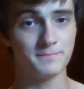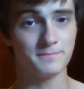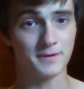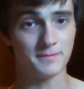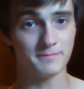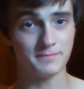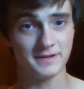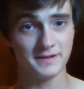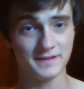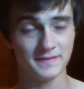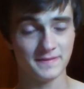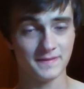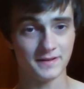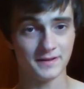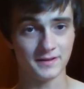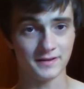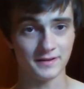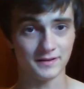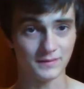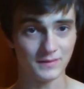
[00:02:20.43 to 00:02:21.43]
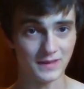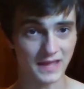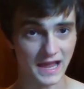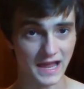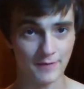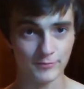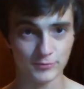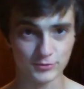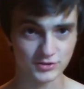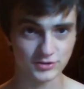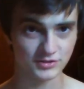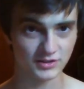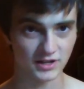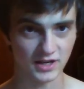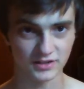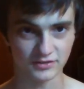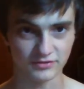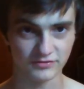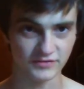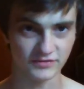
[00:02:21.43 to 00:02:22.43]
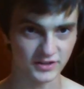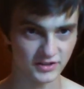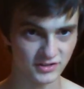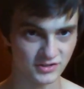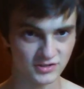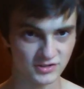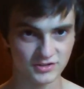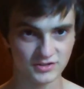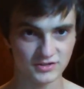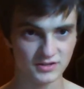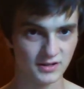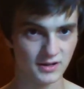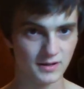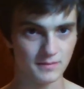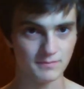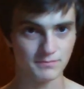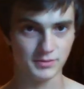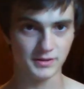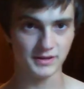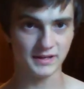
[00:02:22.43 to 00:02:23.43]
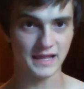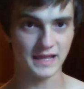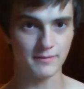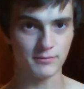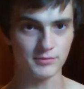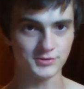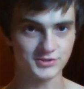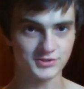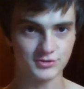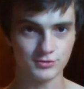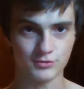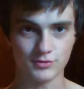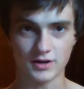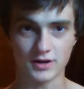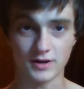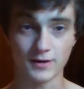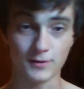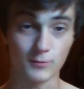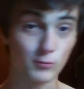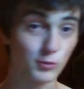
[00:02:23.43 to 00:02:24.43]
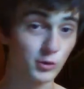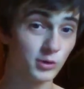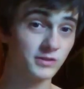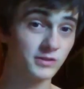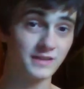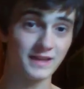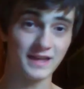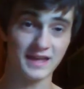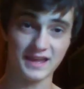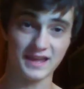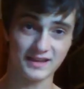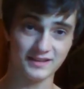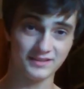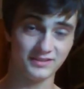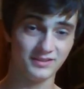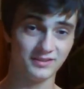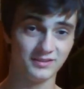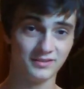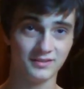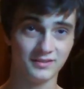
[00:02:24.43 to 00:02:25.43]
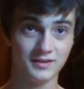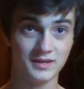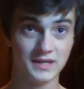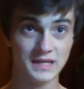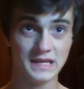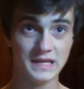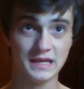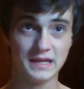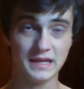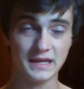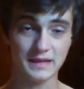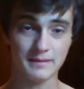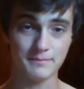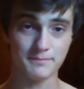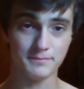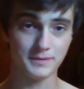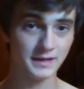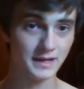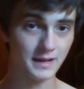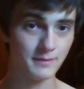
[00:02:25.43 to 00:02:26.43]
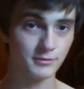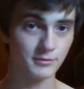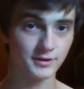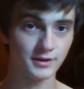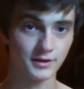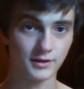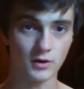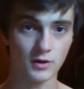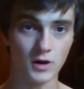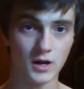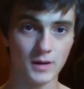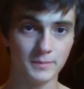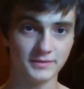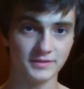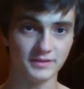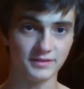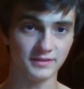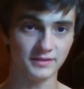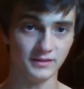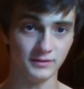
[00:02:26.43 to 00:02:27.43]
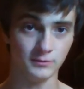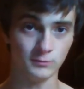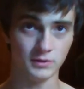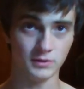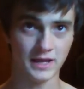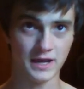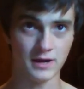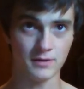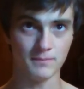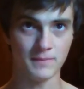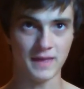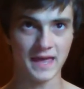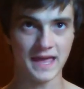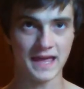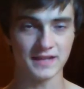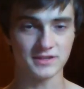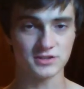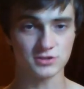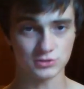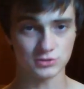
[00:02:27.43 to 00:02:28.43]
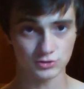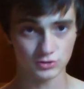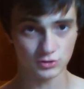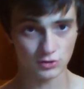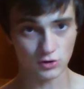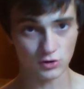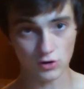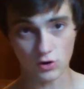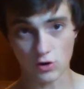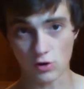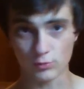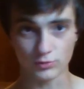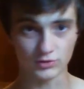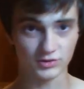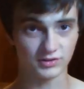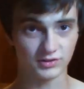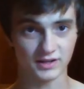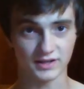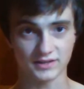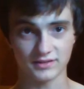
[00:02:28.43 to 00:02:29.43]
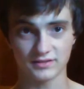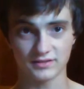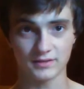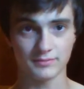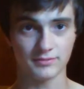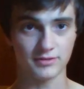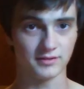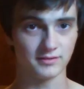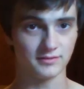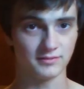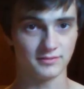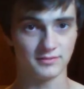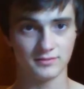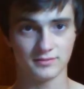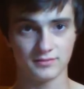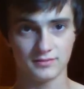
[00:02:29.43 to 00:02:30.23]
But being the average size fish and being able to work the hands and being able to compensate when outmatched always got something.